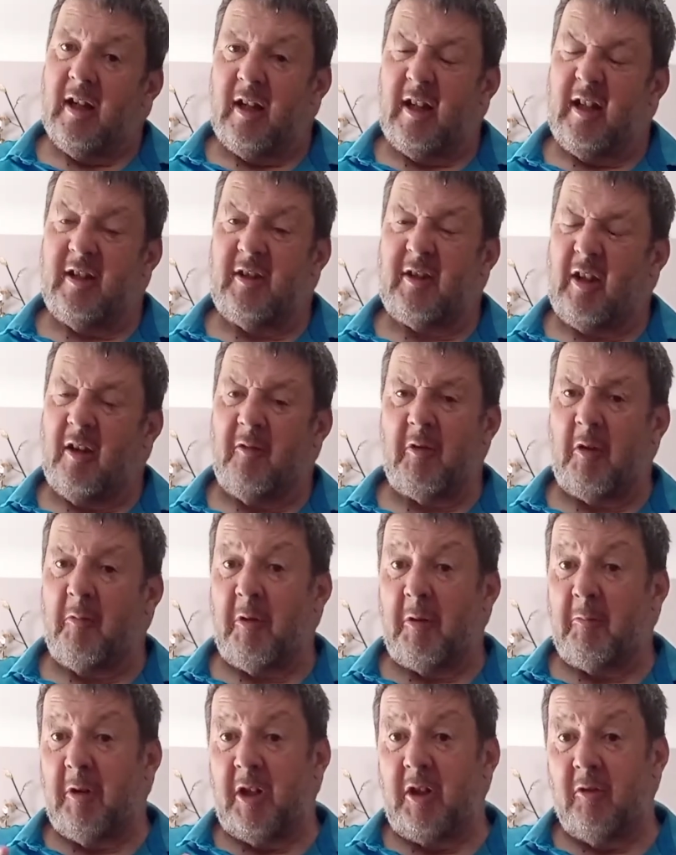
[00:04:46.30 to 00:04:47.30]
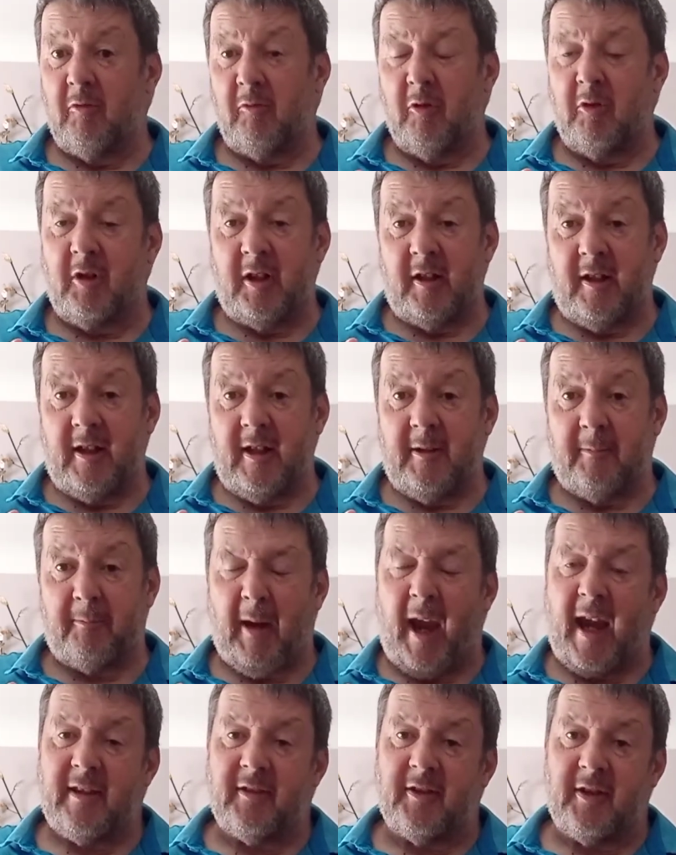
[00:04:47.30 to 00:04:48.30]
it's, I mean, when you're looking at these
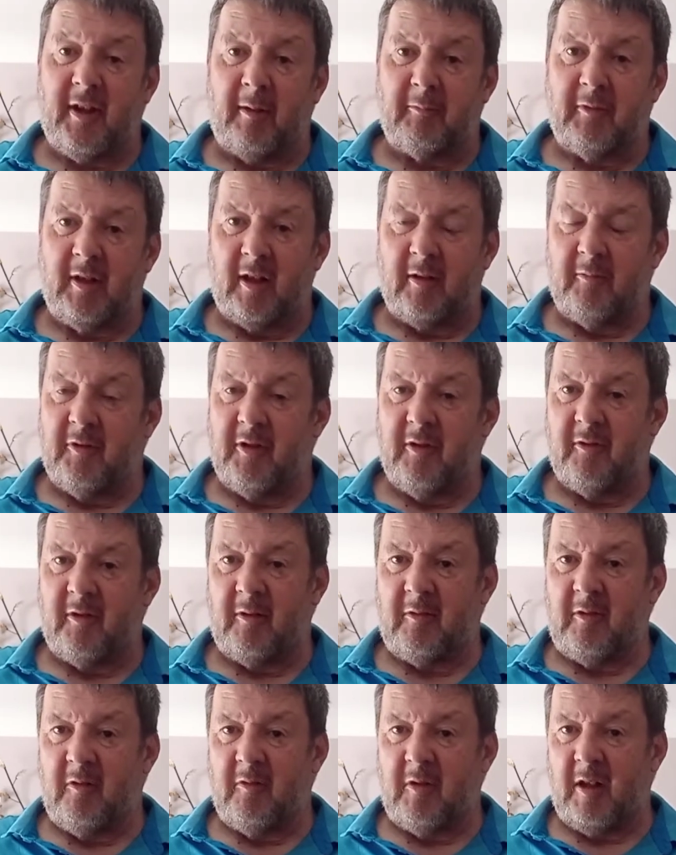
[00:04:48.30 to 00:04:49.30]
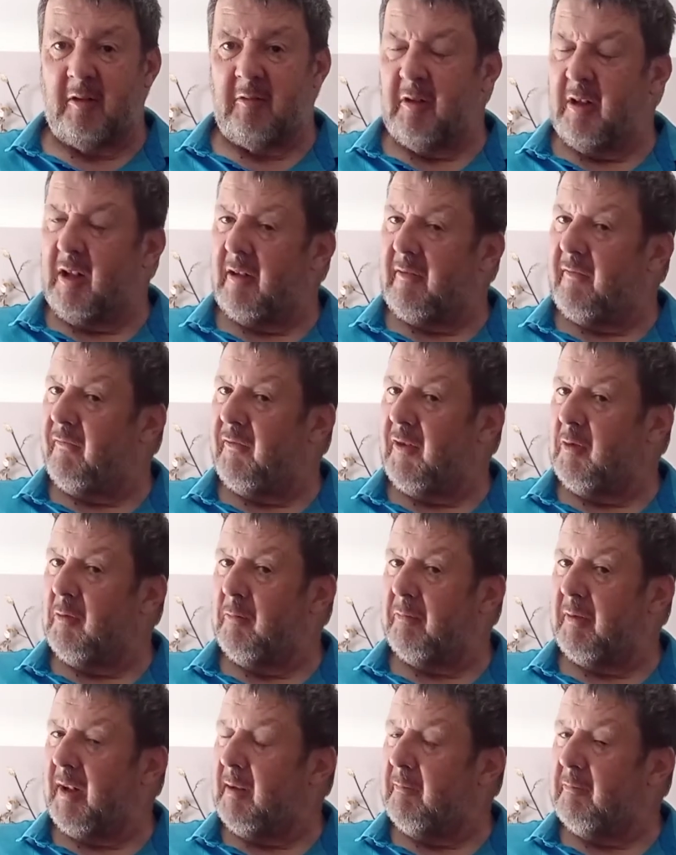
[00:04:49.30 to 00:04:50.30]
bands, sometimes you get a fiddle
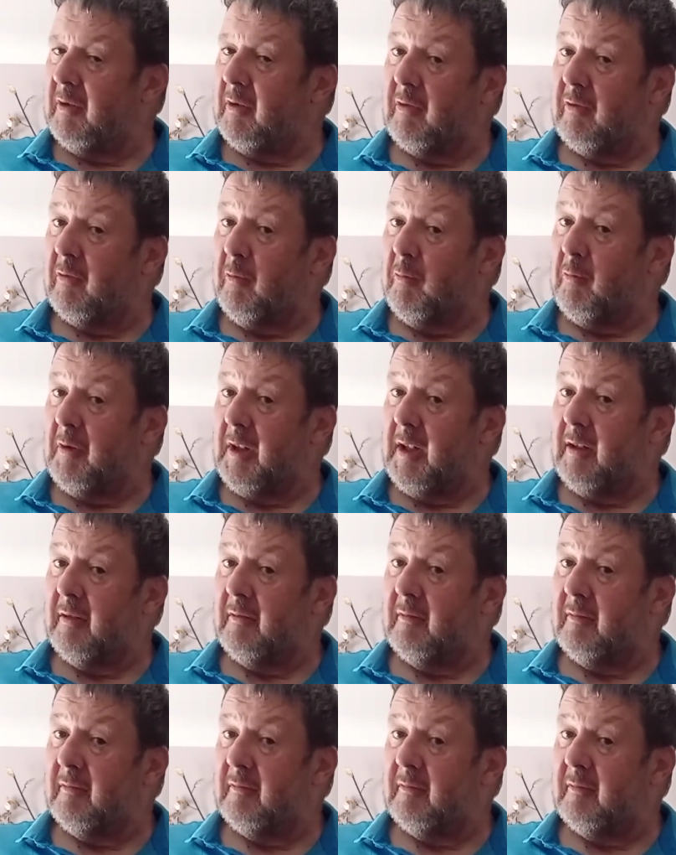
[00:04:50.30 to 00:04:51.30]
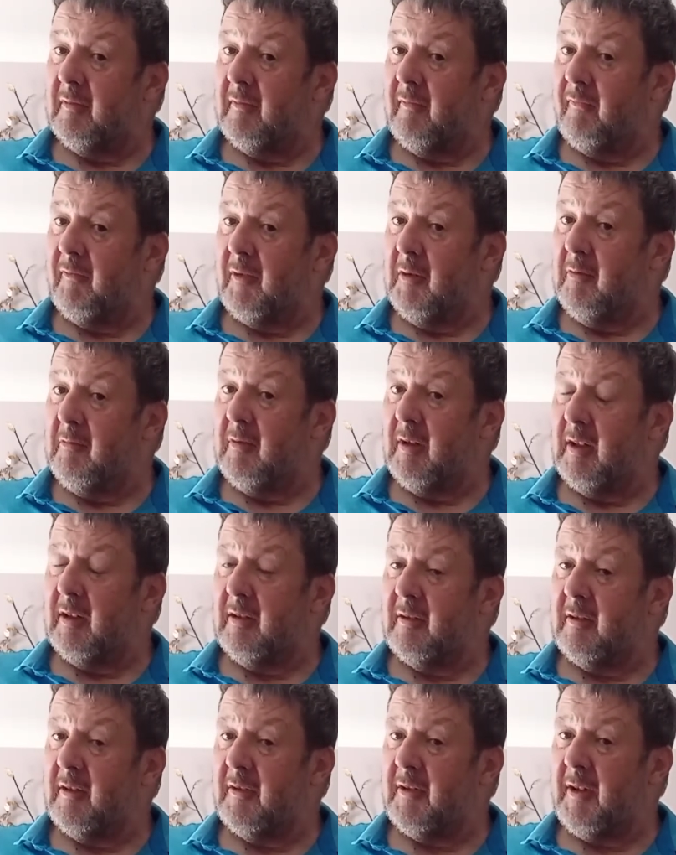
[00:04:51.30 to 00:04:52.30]
playing with an accordion, the flute,
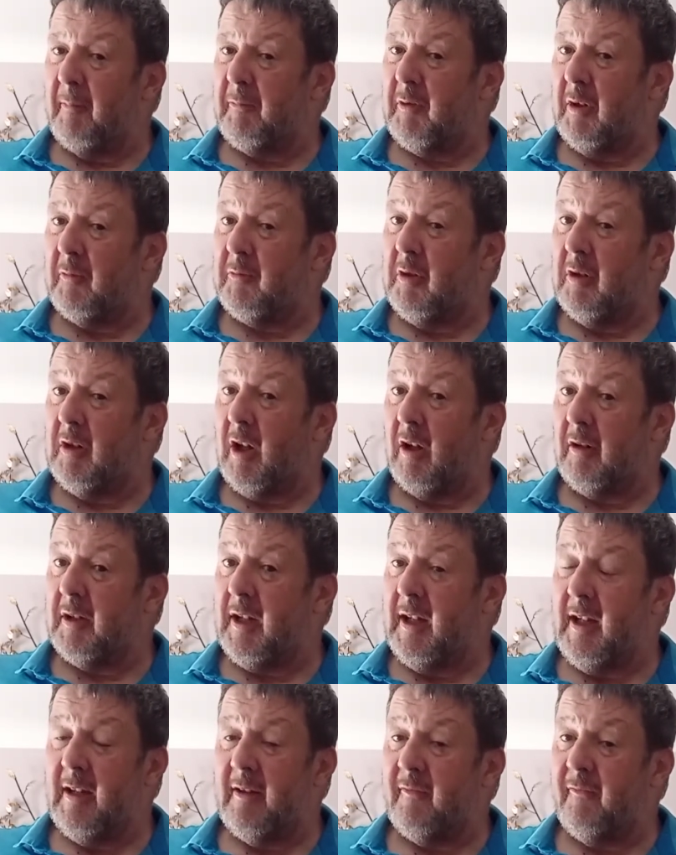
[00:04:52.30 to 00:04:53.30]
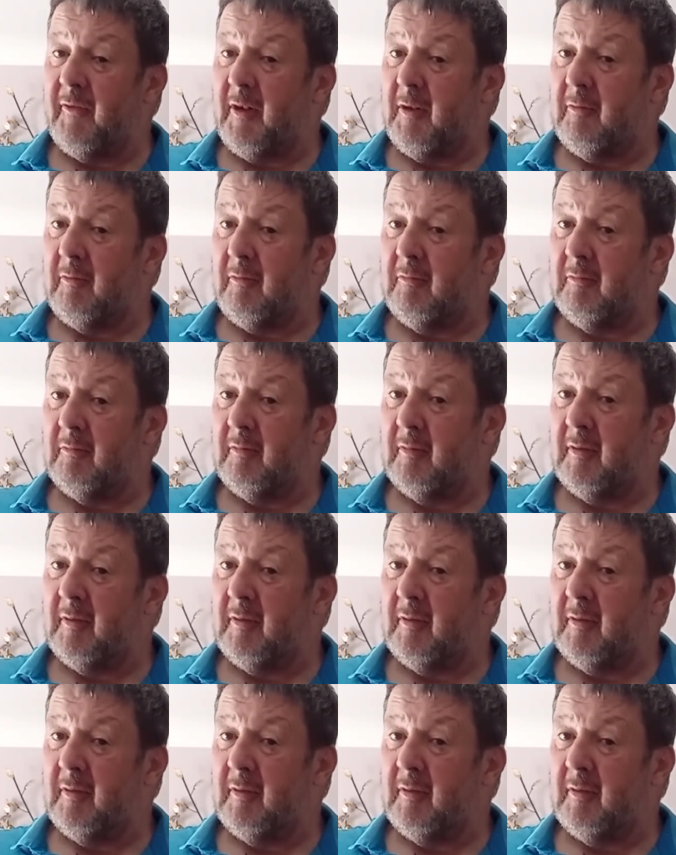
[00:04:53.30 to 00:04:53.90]
and sometimes you can't hear the fiddle.